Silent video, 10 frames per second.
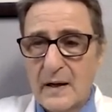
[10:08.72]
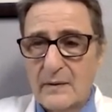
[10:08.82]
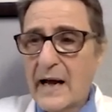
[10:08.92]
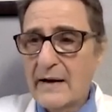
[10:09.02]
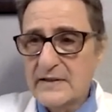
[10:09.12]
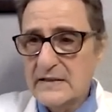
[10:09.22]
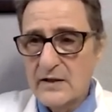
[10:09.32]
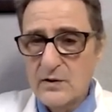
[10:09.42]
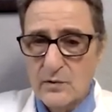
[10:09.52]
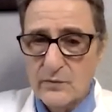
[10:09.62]
I would have to say,
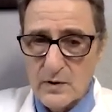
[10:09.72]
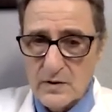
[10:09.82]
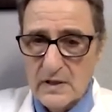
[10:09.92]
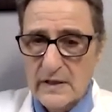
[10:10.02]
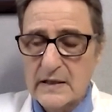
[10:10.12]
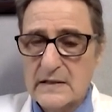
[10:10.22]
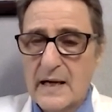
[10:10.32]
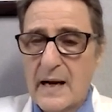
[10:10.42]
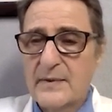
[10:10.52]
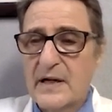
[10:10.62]
universally
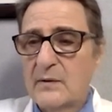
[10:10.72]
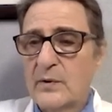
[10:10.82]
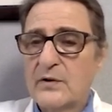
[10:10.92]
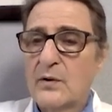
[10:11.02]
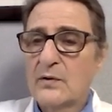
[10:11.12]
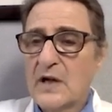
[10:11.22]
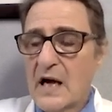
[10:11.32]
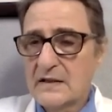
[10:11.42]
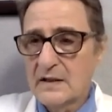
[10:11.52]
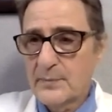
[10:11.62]
contaminated with
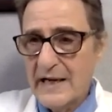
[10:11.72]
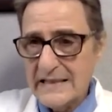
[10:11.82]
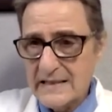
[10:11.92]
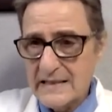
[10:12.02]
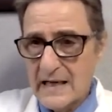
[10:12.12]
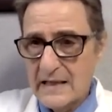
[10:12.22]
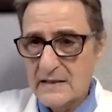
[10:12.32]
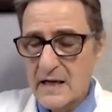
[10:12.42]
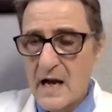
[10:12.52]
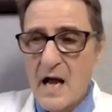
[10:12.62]
neurotoxic
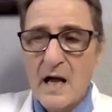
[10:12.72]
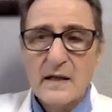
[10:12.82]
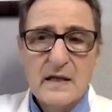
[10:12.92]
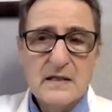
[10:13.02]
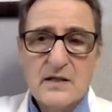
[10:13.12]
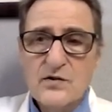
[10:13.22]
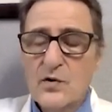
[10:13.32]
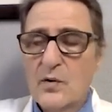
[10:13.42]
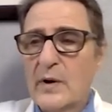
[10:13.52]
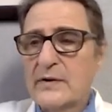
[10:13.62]
pesticides. This is
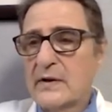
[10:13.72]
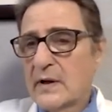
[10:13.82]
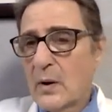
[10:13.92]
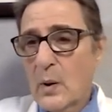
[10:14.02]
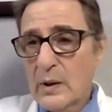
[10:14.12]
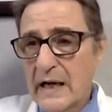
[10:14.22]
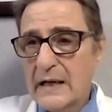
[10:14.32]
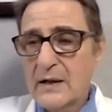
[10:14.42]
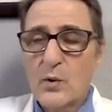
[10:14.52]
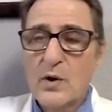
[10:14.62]
true whether they are
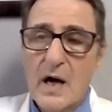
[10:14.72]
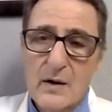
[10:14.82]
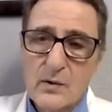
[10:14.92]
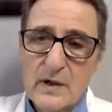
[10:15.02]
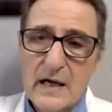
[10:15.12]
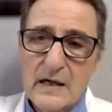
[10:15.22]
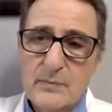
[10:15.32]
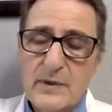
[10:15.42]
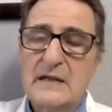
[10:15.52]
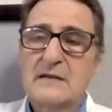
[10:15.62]
organic or not
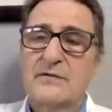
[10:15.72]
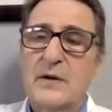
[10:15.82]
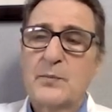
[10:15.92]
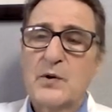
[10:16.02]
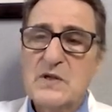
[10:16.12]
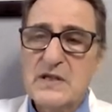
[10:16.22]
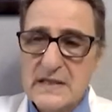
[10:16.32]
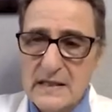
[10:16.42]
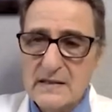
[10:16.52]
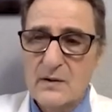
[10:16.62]
organic because of the
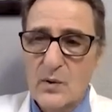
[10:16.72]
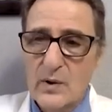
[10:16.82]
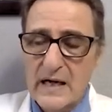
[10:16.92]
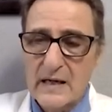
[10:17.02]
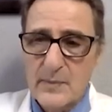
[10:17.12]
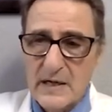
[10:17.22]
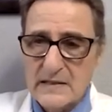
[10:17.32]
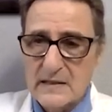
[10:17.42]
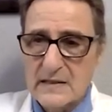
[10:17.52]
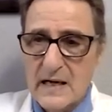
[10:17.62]
persistent organic
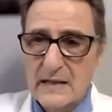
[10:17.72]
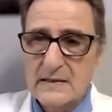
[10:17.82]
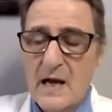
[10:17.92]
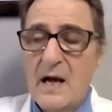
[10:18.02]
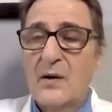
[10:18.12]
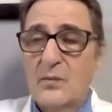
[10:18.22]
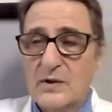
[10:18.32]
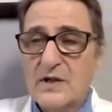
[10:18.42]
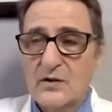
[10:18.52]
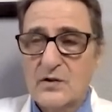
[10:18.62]
pesticides,
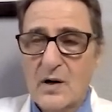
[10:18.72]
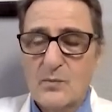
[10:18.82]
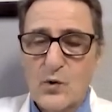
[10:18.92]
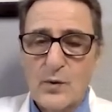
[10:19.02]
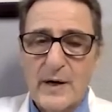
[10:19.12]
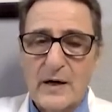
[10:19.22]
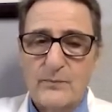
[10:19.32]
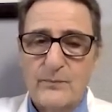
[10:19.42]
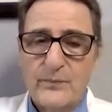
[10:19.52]
which I'll talk more about.